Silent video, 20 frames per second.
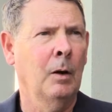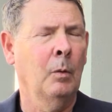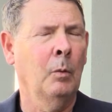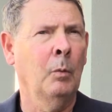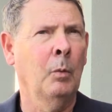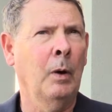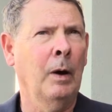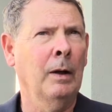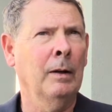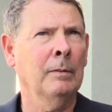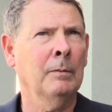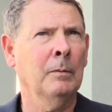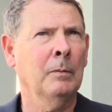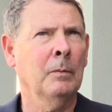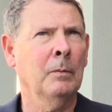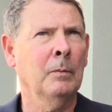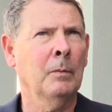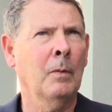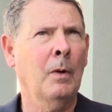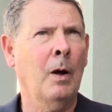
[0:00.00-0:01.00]
Well,
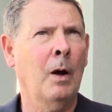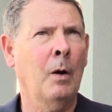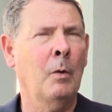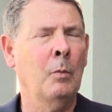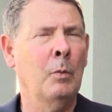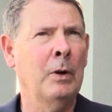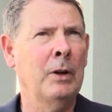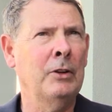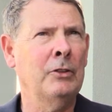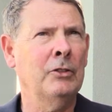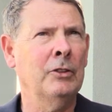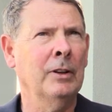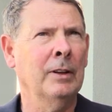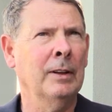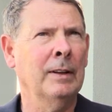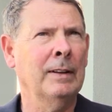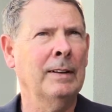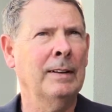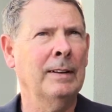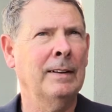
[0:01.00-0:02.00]

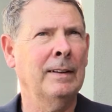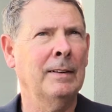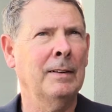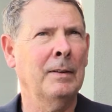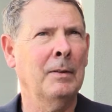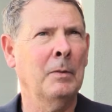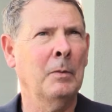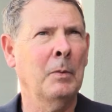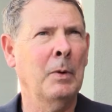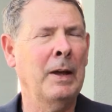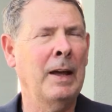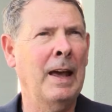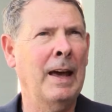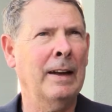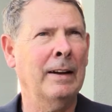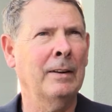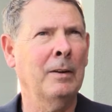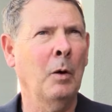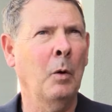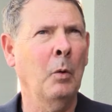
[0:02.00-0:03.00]
originally we had
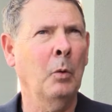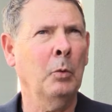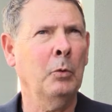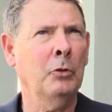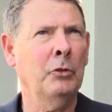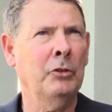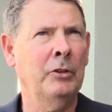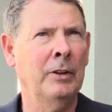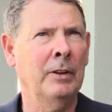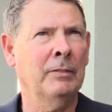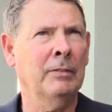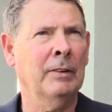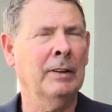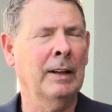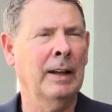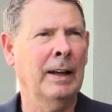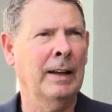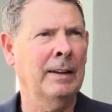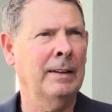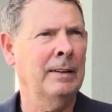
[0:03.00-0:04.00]
an old
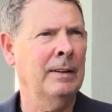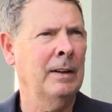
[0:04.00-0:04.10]
Chevrolet.